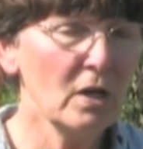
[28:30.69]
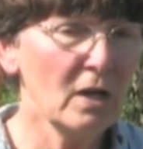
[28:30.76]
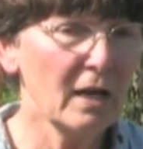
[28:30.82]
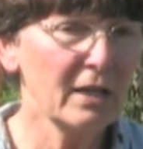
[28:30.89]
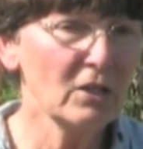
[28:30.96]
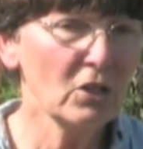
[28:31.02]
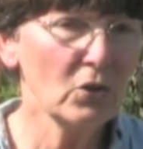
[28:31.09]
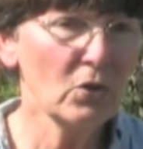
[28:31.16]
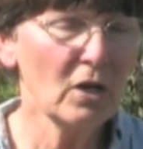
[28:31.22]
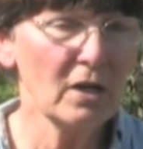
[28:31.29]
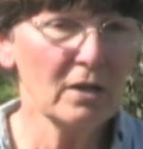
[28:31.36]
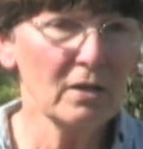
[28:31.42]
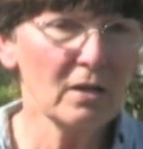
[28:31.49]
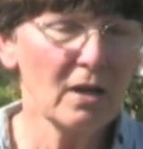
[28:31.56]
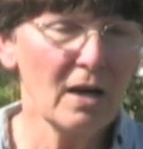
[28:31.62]
I know
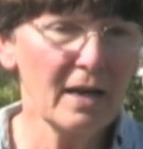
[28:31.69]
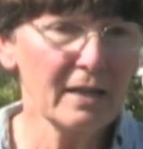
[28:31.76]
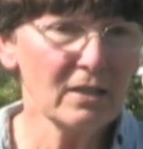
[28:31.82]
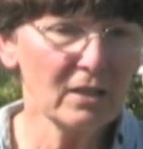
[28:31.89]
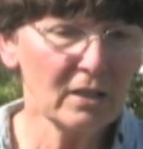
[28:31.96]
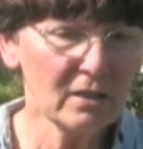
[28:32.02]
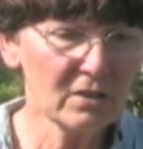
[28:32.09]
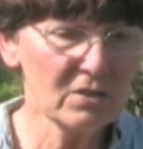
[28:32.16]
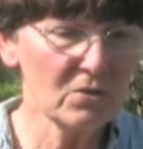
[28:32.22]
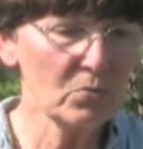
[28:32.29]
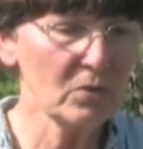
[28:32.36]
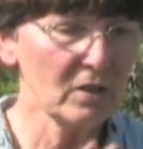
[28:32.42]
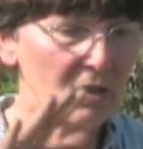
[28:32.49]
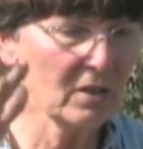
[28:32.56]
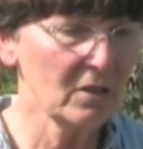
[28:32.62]
our high tunnels
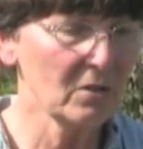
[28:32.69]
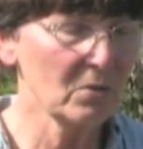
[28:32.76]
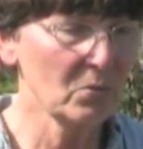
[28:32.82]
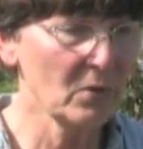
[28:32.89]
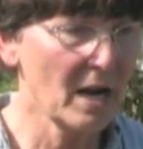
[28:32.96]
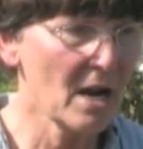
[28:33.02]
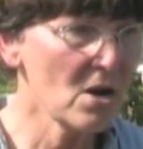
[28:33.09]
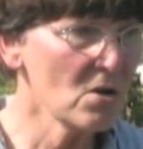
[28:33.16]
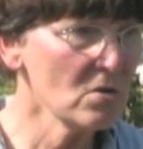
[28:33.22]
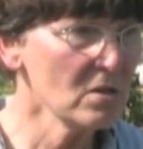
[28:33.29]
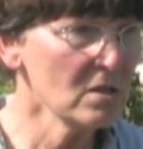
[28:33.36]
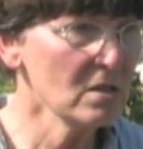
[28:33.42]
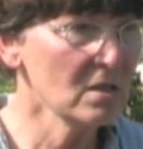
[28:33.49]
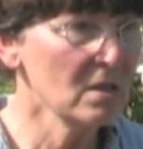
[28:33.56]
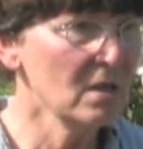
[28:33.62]
that are
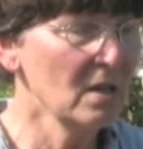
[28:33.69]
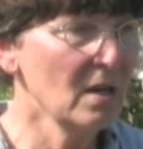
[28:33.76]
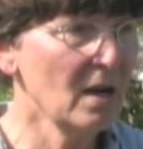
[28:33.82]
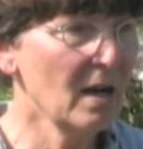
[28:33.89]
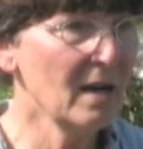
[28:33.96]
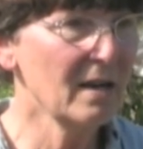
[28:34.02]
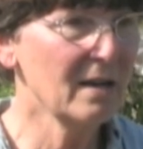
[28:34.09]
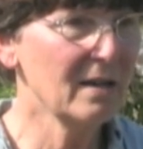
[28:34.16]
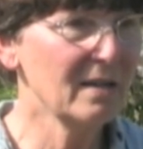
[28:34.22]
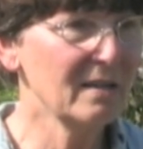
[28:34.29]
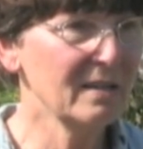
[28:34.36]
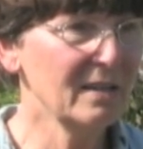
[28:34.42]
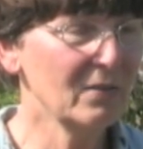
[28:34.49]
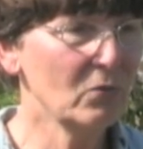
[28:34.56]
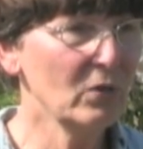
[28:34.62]
round,
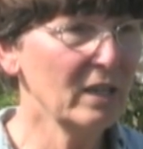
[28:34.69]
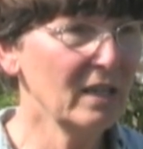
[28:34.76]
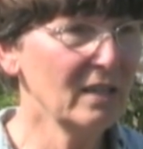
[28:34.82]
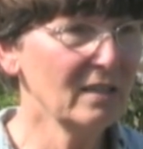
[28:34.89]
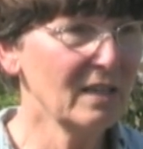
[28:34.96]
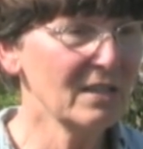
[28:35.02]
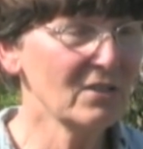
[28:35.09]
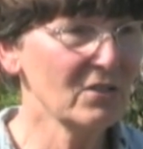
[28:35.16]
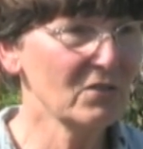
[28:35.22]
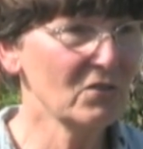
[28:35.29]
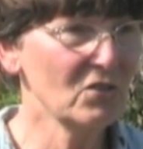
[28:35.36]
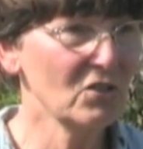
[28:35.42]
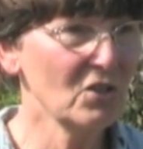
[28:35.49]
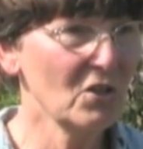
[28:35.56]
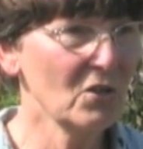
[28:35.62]
if we get lots of
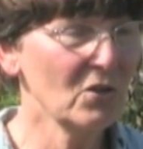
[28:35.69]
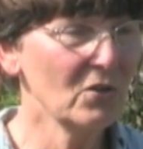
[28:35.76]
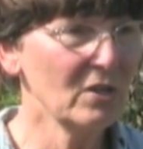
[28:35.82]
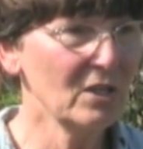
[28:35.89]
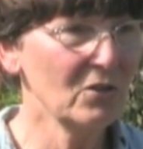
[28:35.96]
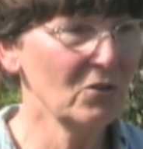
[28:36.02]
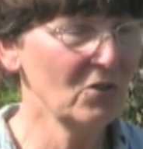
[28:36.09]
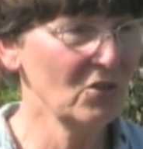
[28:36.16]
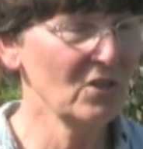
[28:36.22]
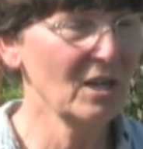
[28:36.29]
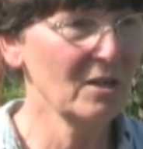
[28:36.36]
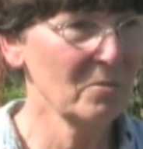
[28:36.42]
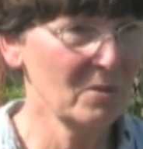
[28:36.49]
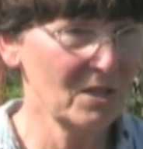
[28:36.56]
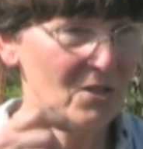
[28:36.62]
snow, either you got
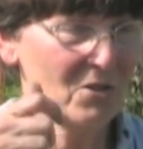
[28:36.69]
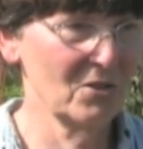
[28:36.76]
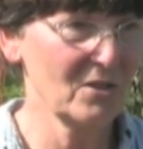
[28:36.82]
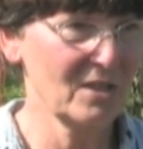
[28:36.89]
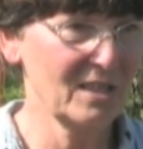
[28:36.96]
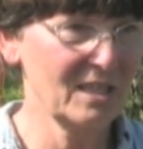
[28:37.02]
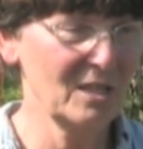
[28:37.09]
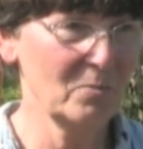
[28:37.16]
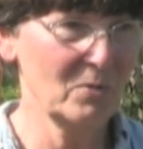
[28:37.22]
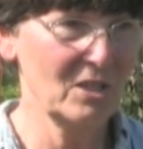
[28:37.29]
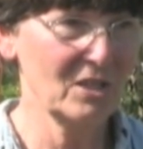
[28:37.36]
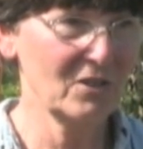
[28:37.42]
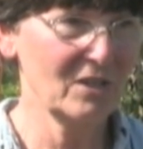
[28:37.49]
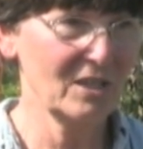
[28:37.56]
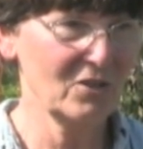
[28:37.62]
to be there to keep
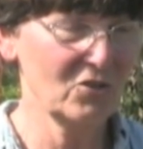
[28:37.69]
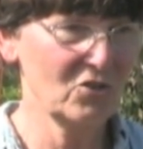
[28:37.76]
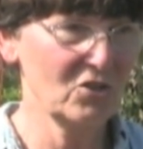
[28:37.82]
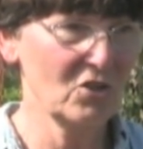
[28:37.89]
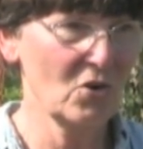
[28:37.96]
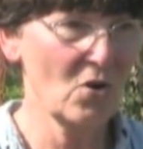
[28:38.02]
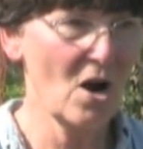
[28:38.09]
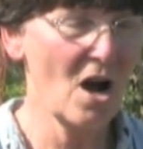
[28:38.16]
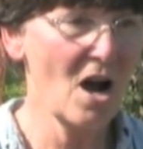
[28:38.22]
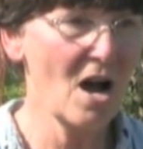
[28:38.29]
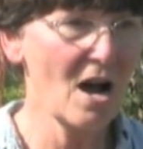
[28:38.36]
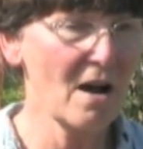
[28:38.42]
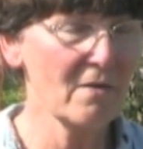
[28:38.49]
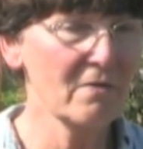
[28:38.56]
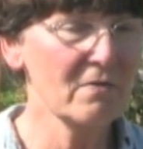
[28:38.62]
clearing the snow
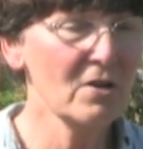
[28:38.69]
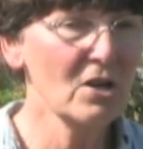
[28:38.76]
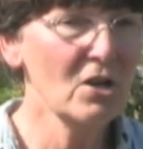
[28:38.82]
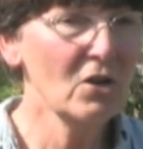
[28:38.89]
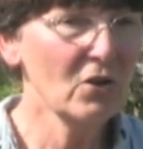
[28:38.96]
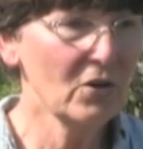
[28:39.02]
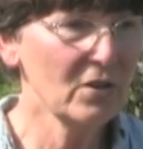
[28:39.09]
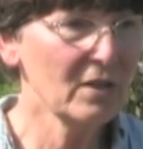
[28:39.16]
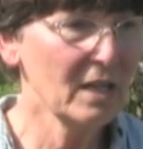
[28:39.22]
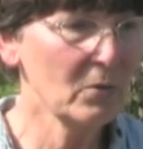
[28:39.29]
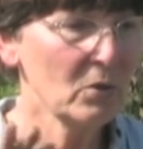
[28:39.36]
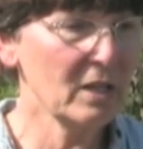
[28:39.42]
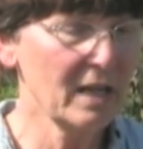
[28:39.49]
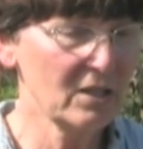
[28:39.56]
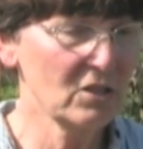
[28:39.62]
off, or they
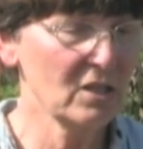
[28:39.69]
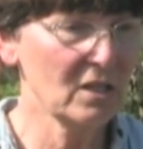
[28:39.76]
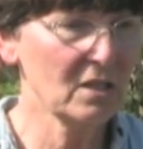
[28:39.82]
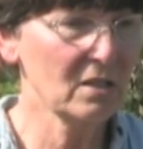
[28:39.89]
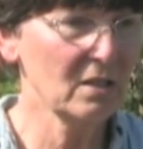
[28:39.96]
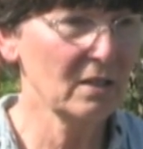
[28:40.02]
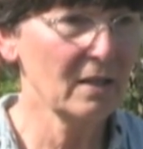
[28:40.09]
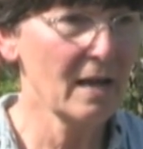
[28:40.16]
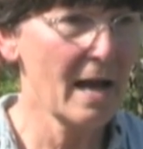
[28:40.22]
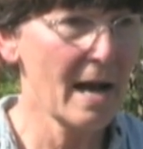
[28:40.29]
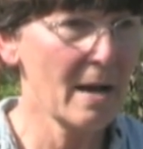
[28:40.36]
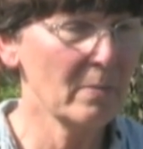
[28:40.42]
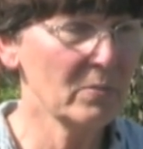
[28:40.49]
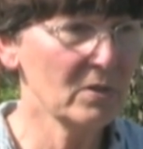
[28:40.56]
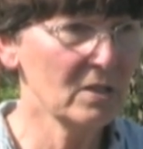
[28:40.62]
will actually
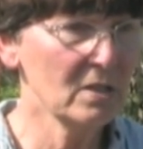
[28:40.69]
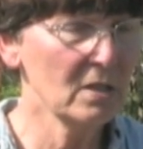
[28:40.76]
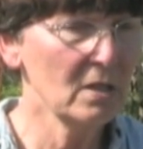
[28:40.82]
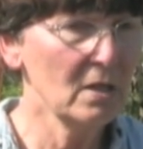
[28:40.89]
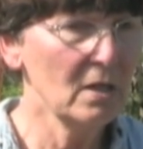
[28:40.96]
collapse.